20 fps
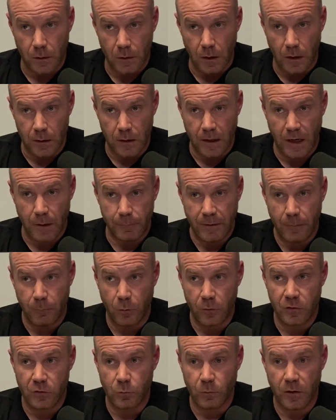a lot of
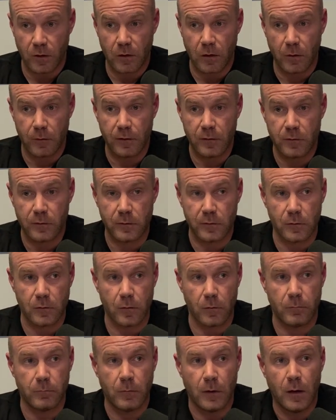people just want to go to these
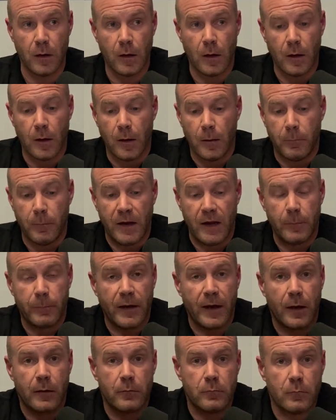little
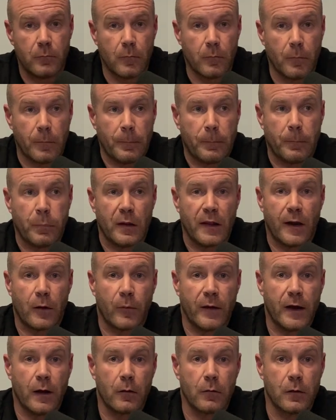pity-pat, play
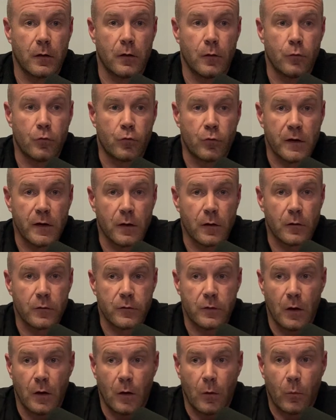around
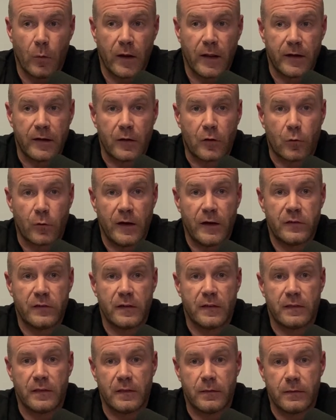drills without
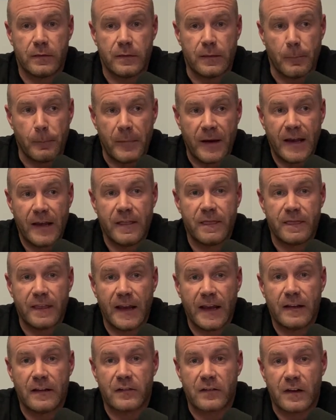increasing the main
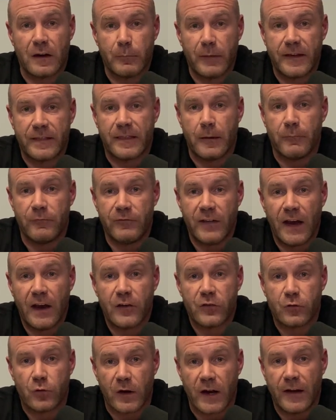thing that's going to make them
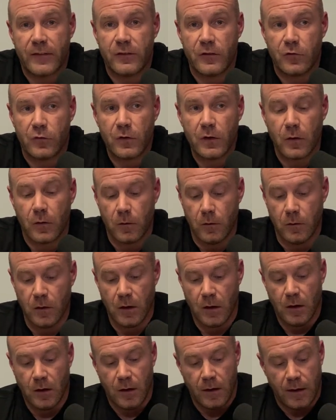faster at the drill.
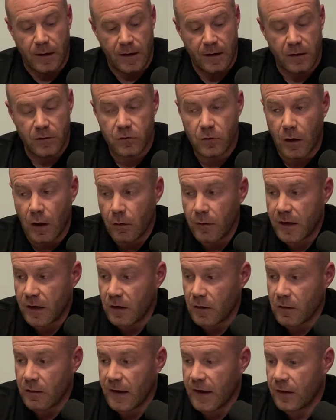And so I'll get
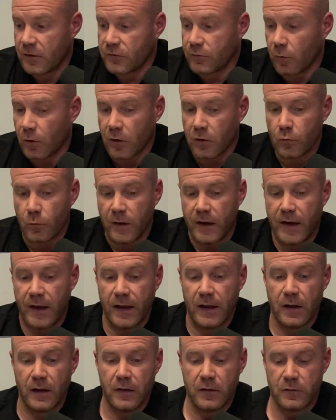into that as far as we
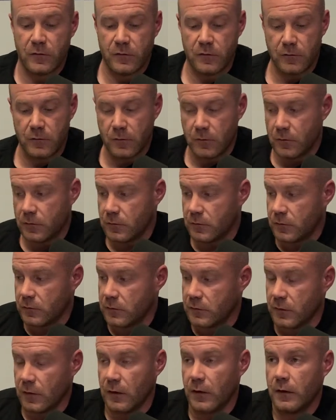get
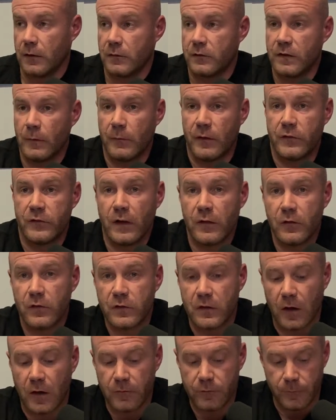into some of this other
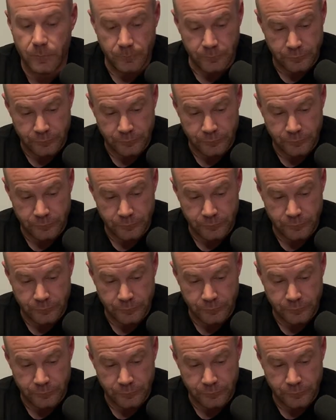stuff.